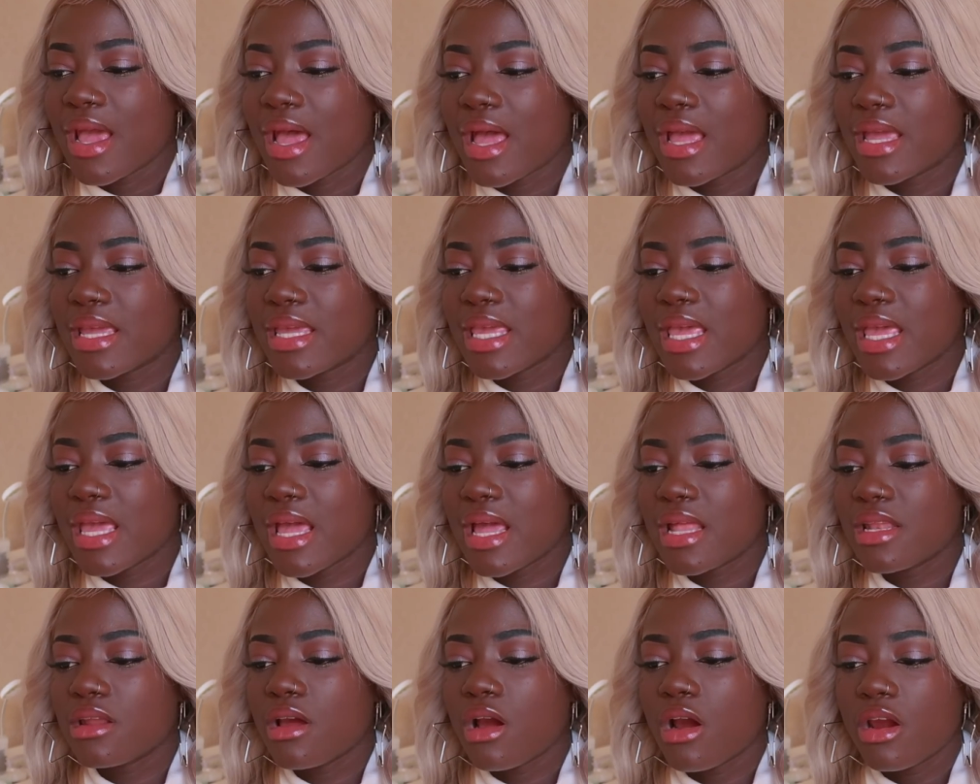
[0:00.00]
I
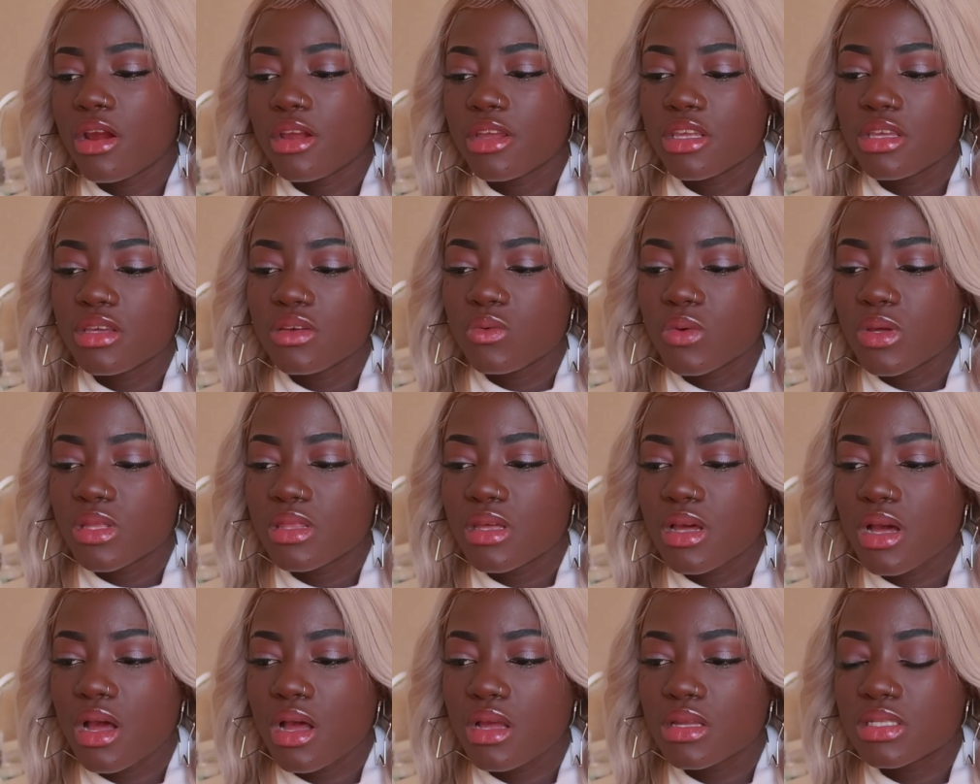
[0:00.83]
can't argue
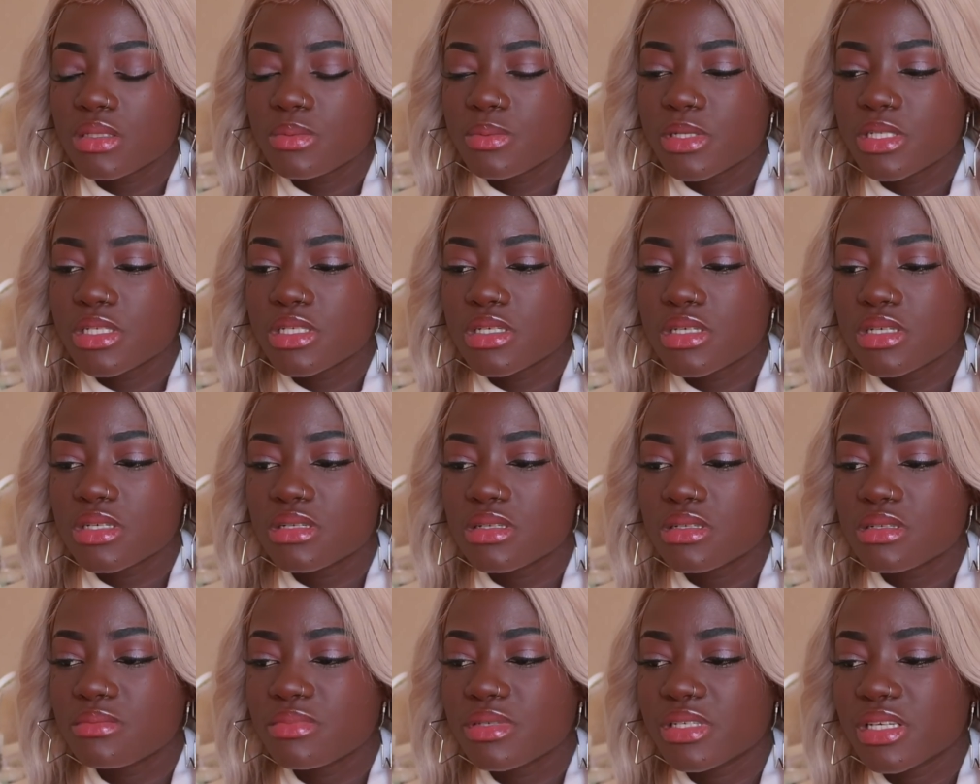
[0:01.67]
with the
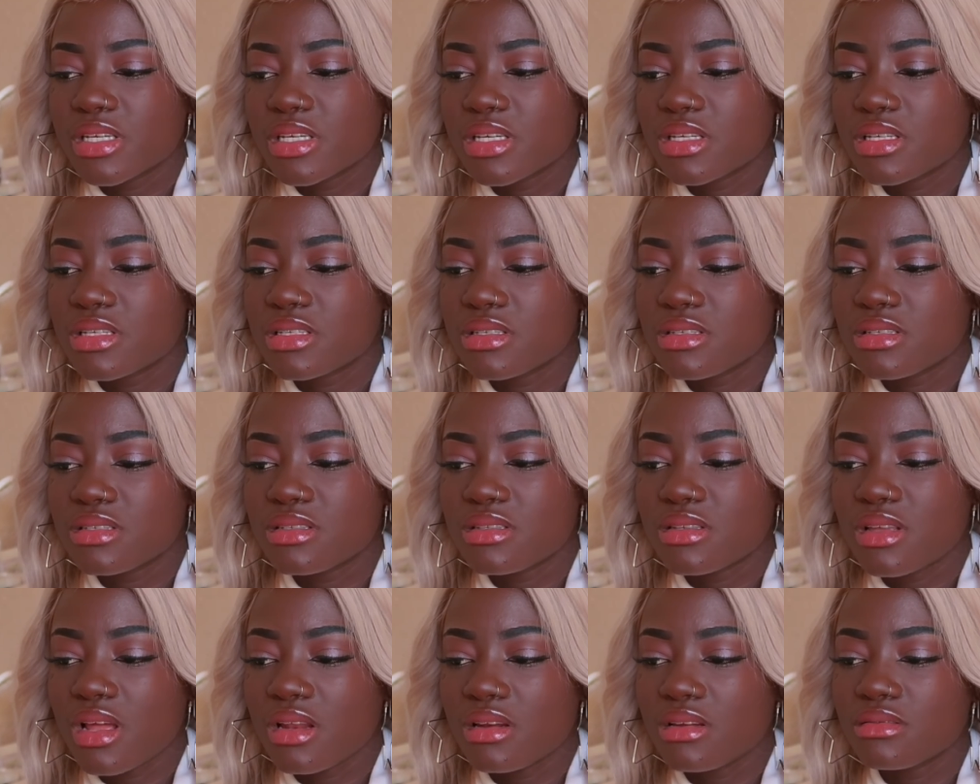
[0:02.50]
hospital
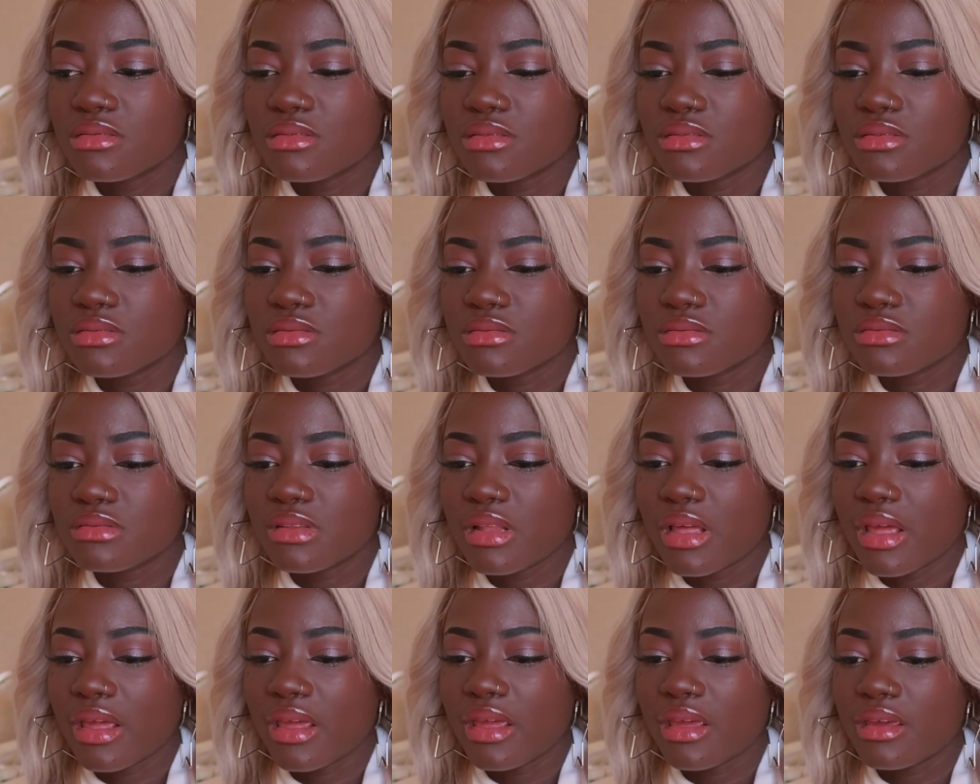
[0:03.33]
because I don't know
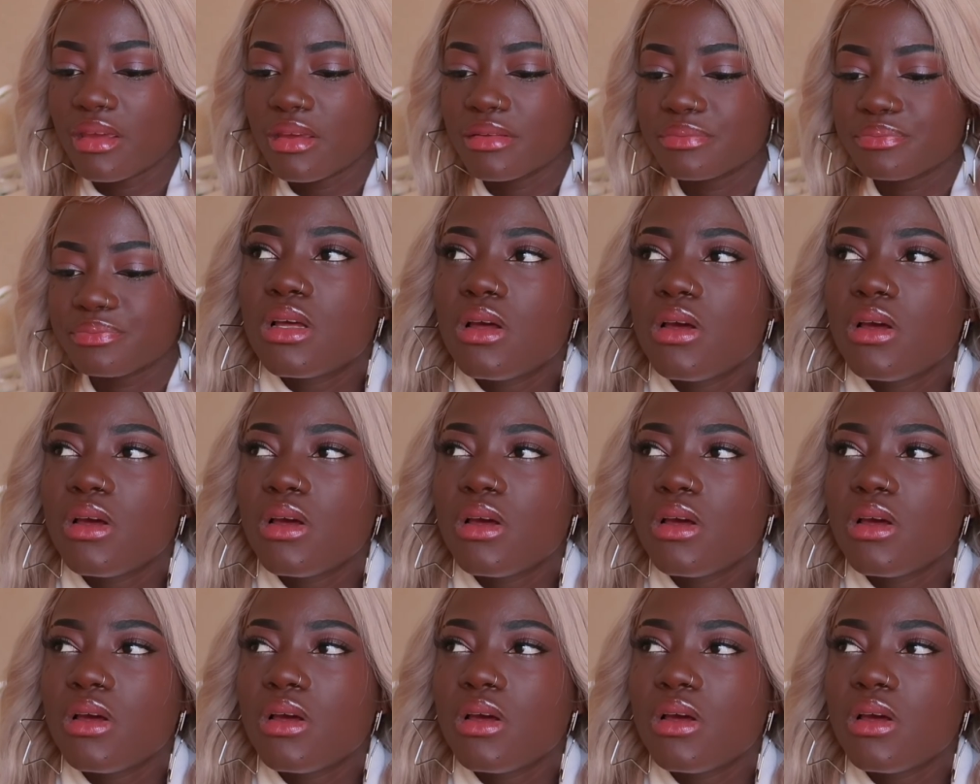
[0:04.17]
like